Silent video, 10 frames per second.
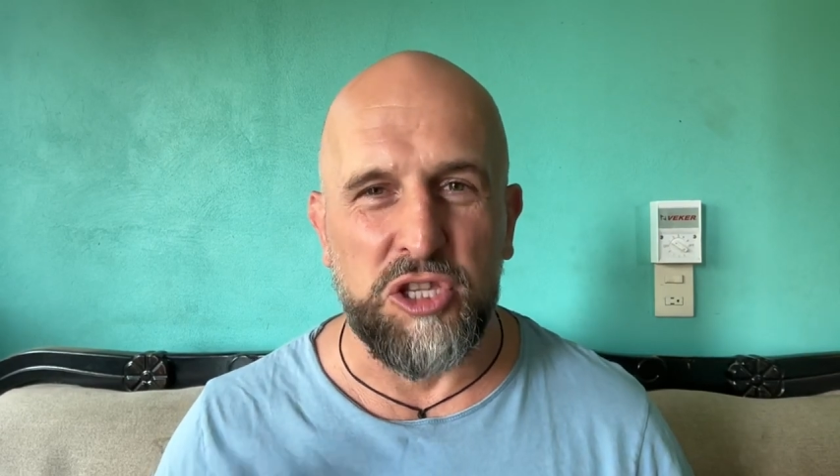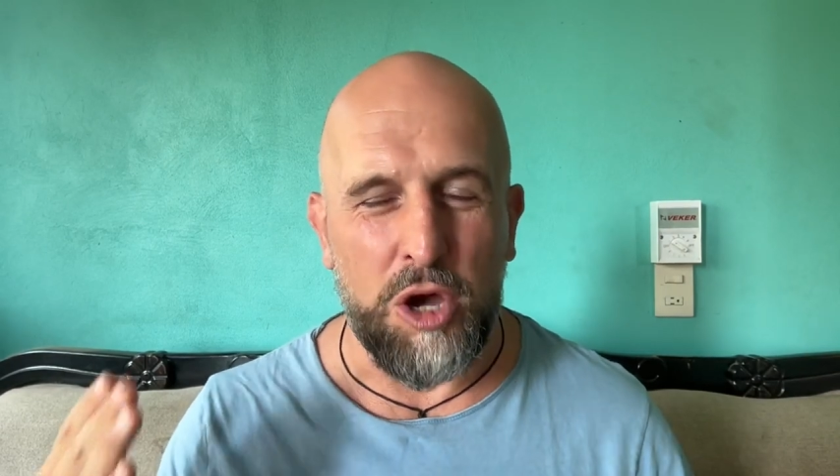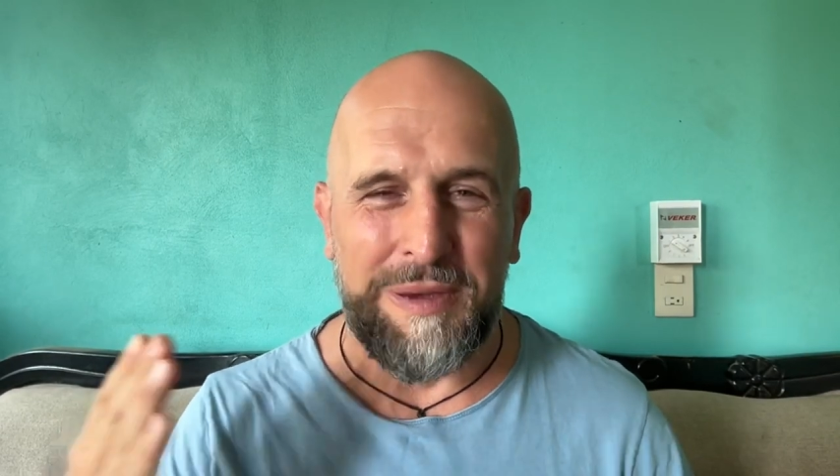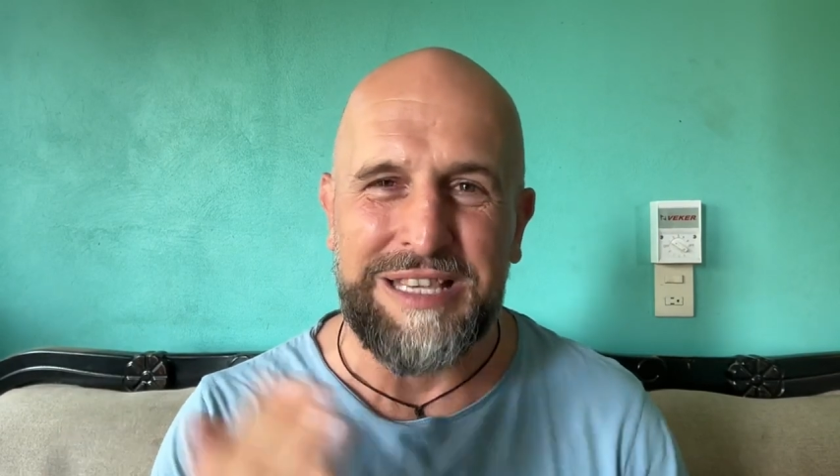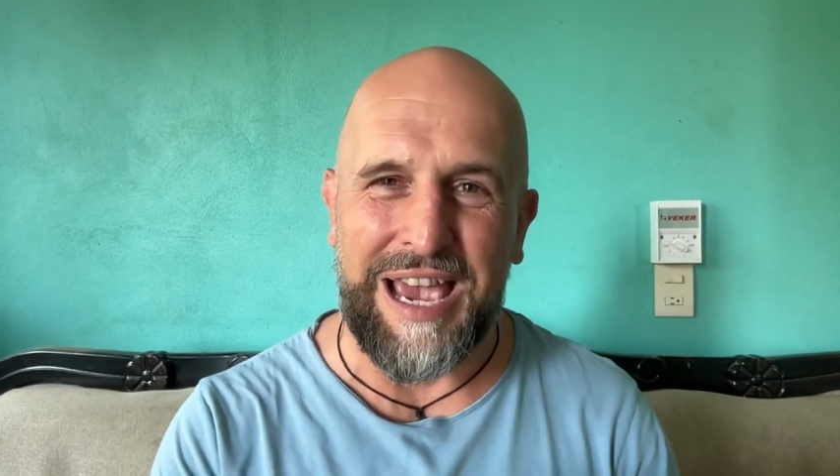
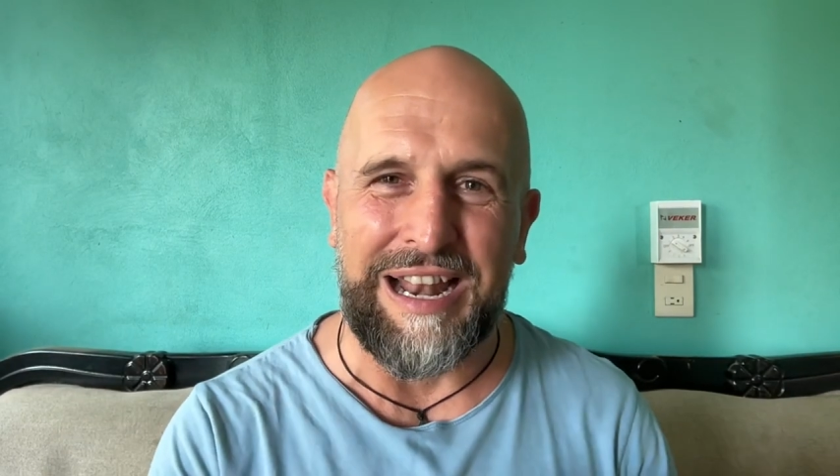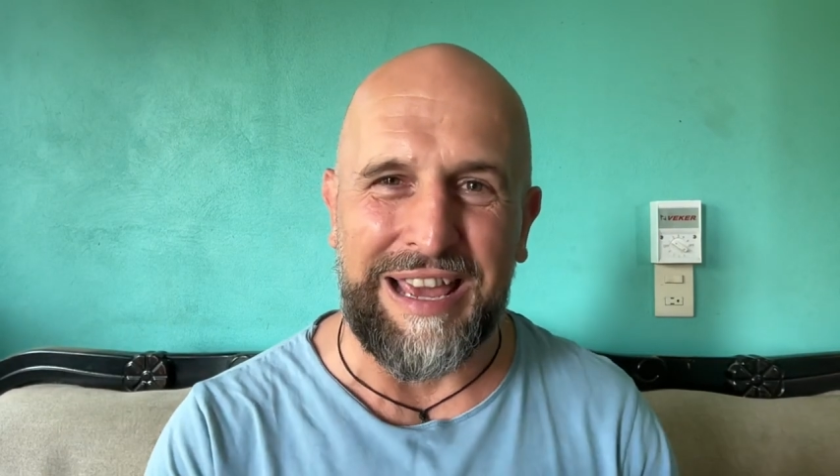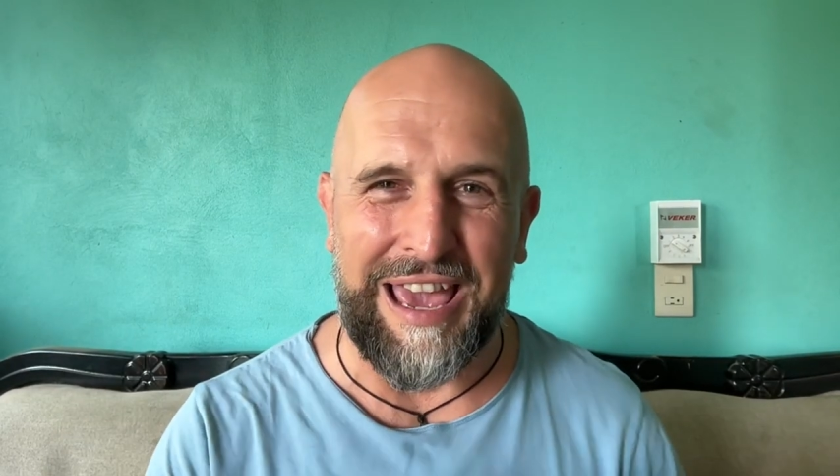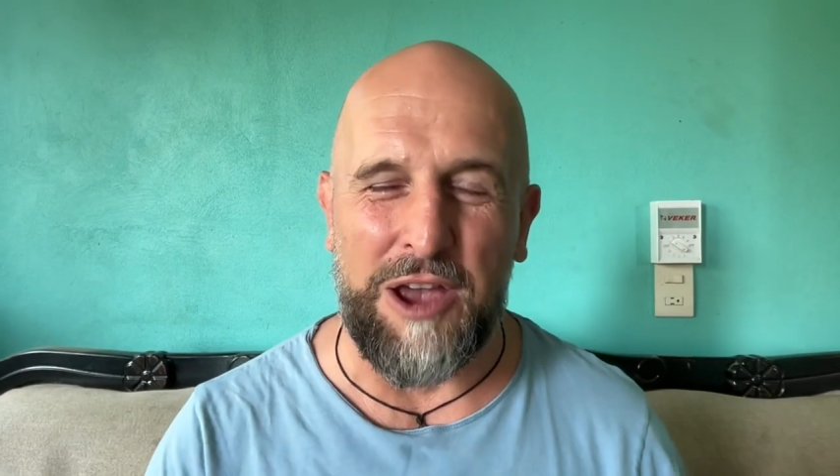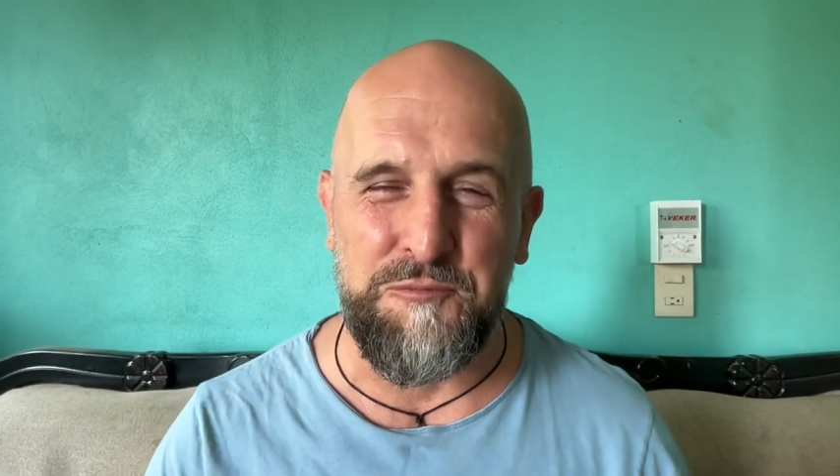Tommy Taylor
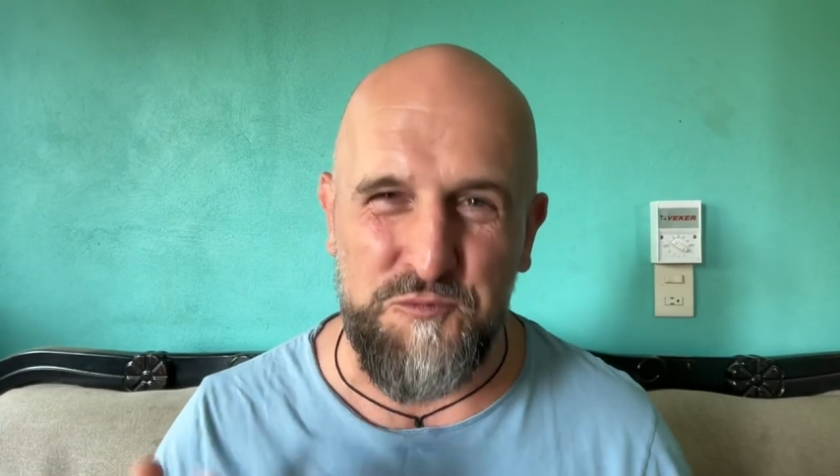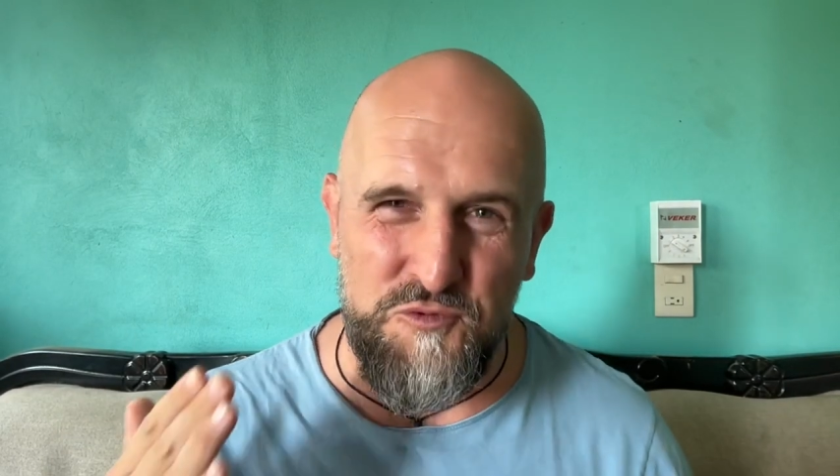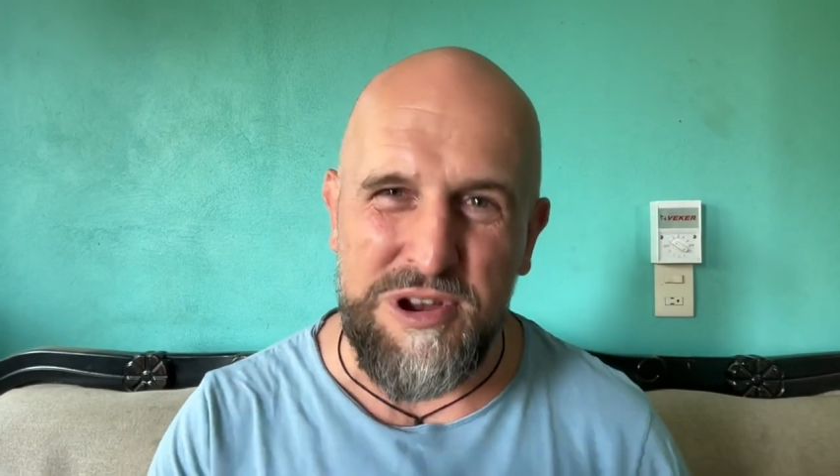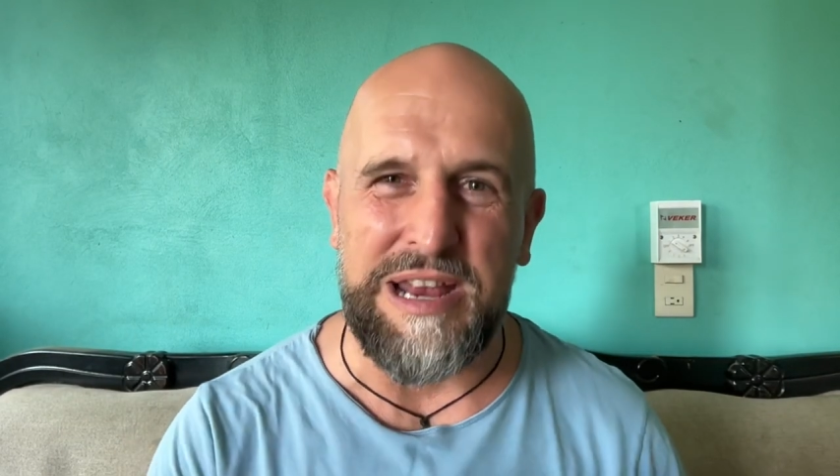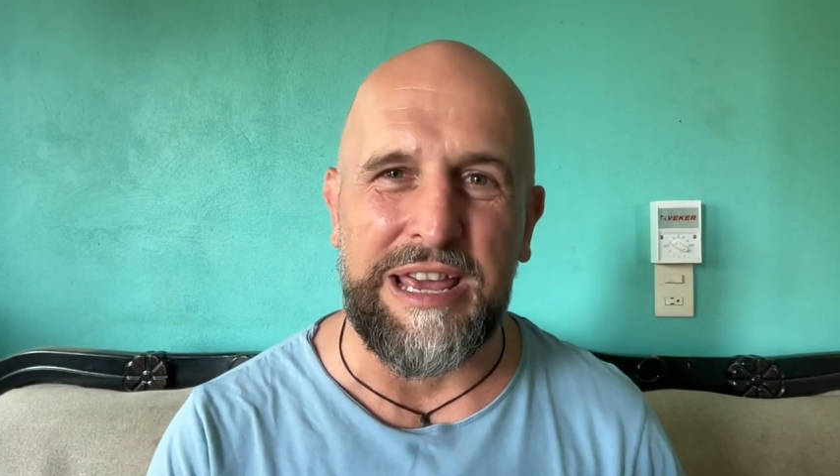hit a
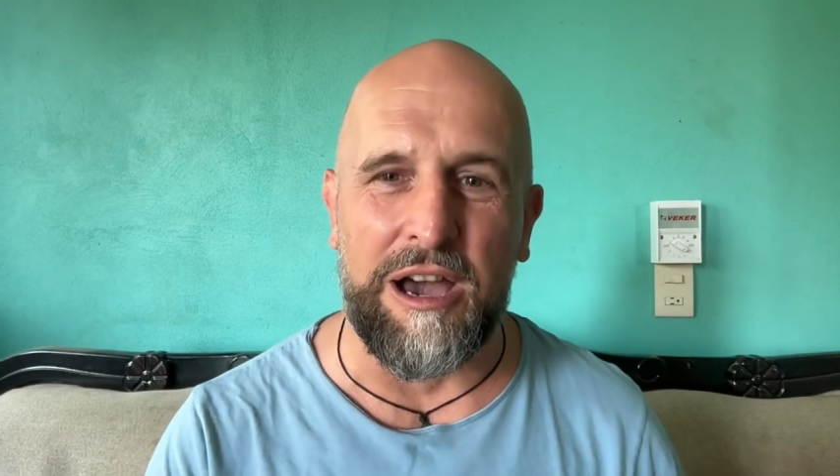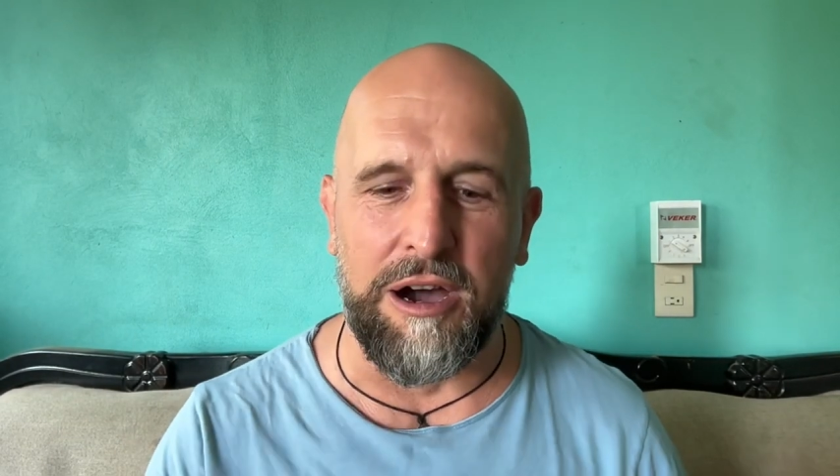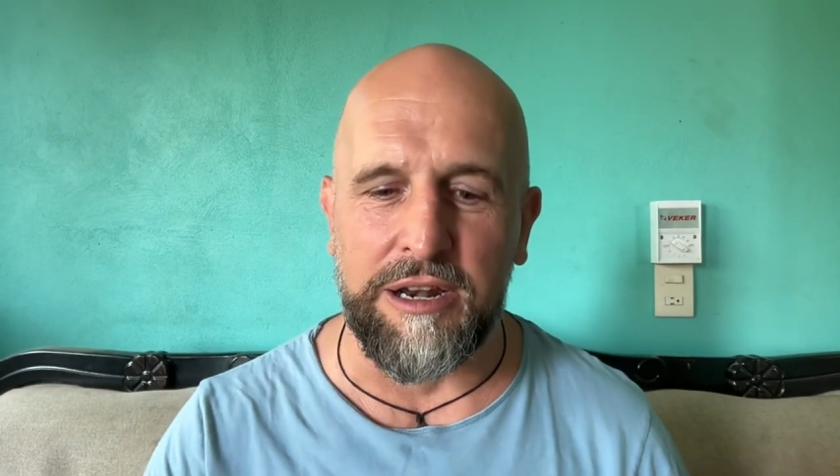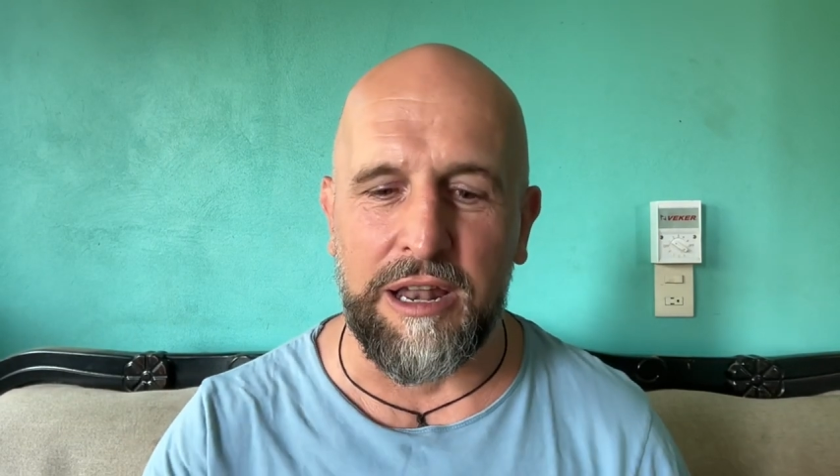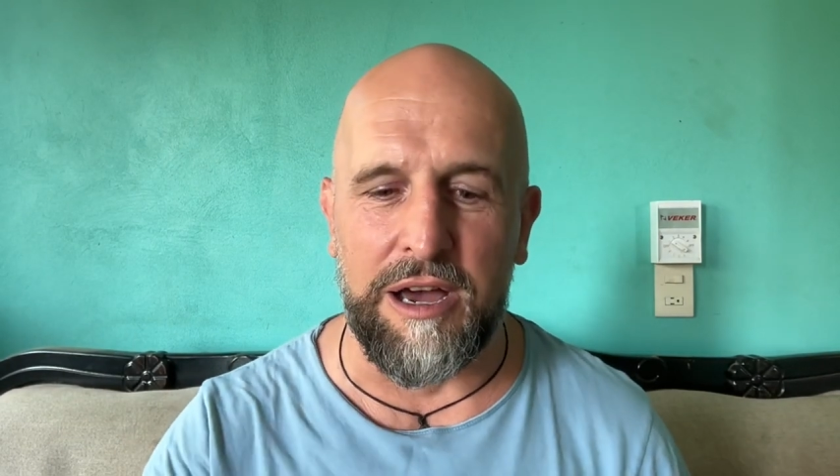really
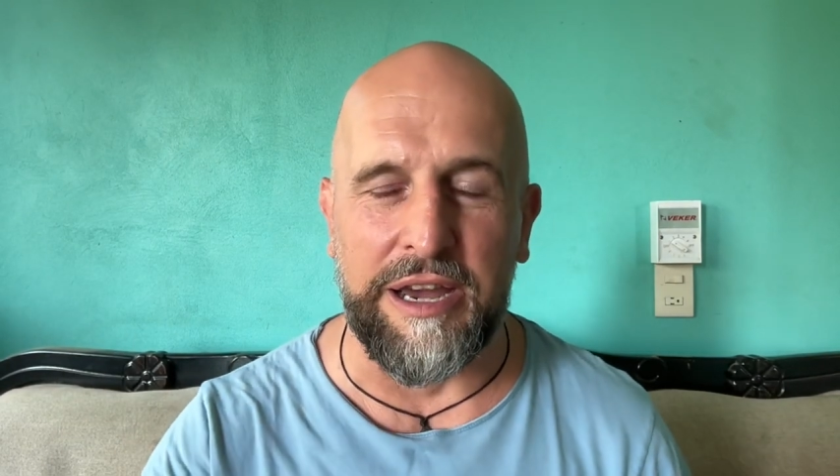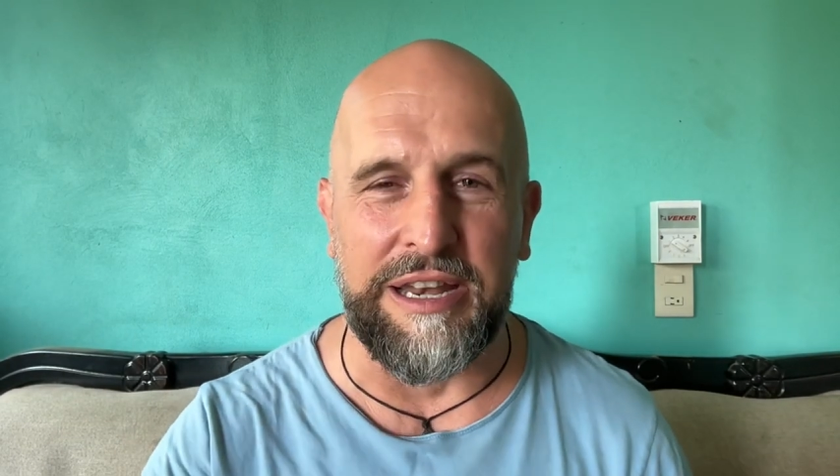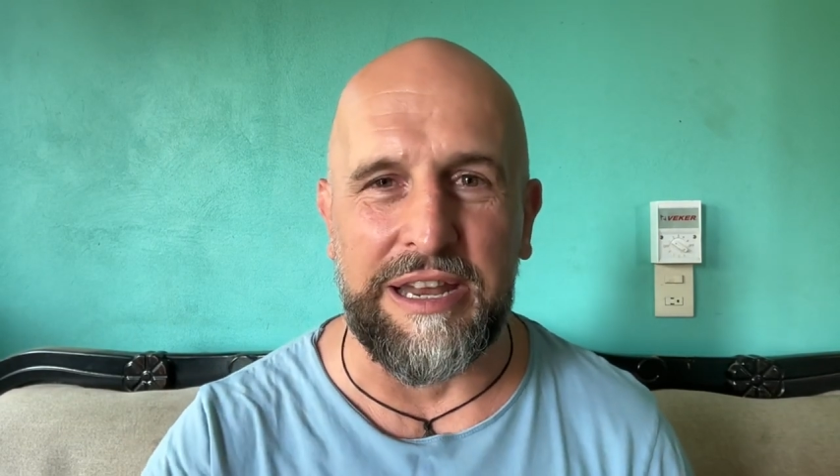hard line.